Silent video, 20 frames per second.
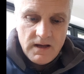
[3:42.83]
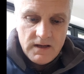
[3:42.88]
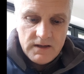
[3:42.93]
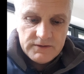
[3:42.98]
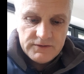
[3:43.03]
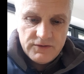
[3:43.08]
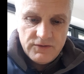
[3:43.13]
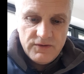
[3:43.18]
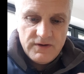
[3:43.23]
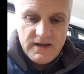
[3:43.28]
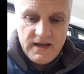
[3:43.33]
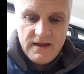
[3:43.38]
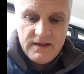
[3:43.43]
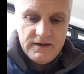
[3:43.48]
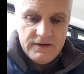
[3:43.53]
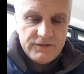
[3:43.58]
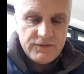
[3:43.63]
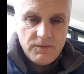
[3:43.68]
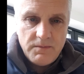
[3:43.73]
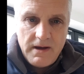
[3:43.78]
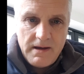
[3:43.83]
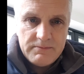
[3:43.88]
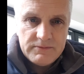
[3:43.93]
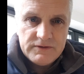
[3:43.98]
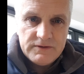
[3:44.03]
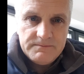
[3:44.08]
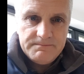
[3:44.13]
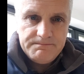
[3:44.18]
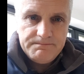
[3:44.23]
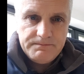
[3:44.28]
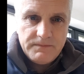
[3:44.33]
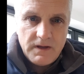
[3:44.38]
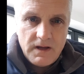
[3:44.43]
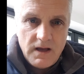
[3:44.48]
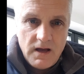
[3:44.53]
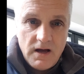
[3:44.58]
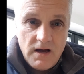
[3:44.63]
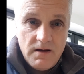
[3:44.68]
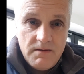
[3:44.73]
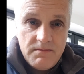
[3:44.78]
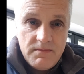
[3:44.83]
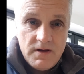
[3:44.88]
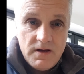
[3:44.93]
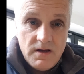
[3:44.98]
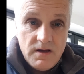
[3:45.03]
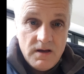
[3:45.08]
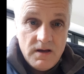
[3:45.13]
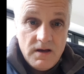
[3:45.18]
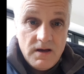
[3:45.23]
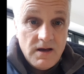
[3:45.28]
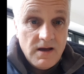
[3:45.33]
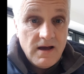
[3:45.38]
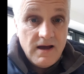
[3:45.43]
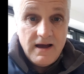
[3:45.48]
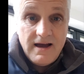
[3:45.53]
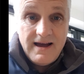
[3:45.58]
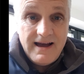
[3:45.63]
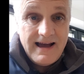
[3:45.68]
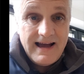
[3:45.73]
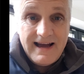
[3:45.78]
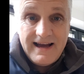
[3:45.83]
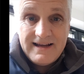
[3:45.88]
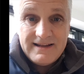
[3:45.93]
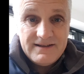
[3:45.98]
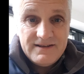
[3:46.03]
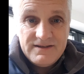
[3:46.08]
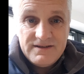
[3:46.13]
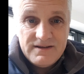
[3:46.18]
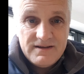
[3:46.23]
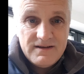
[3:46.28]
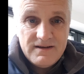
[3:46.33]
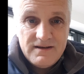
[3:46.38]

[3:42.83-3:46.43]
So you can get these from Amazon, and